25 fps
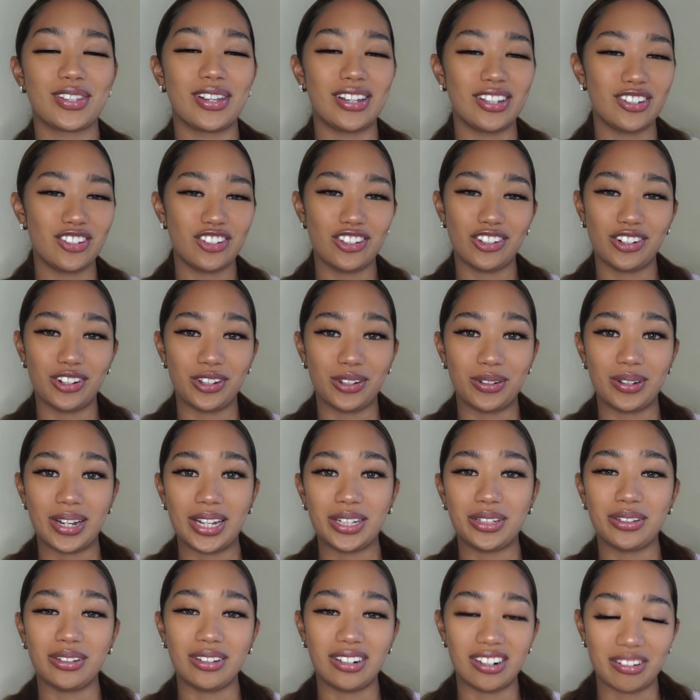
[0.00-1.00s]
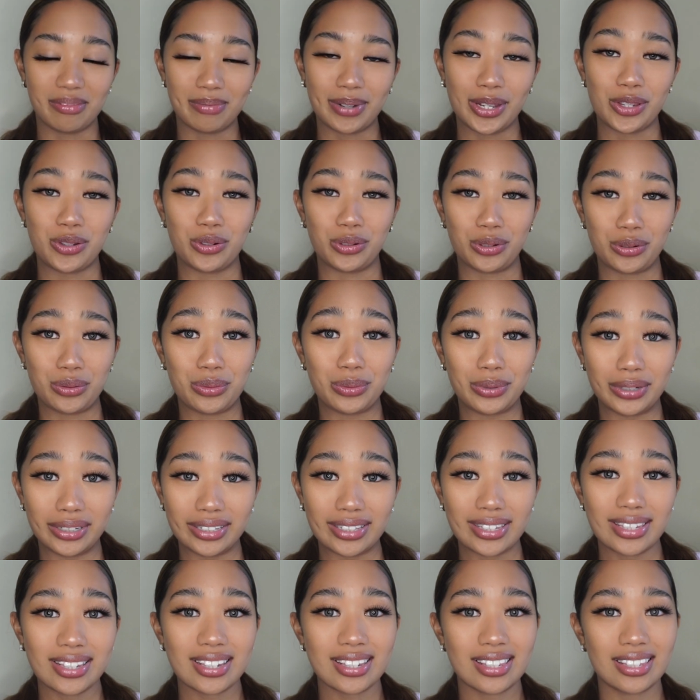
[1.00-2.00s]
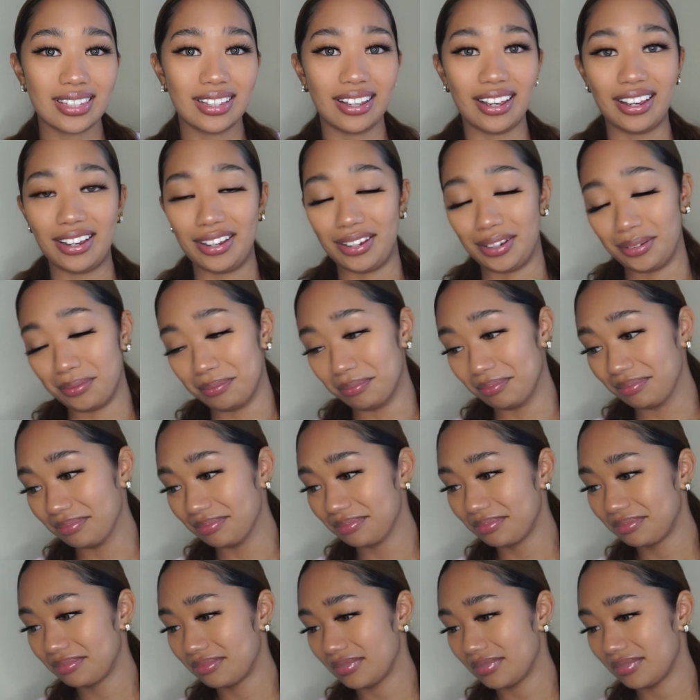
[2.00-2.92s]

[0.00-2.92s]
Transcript: As you know, I do love my Jordan 1s.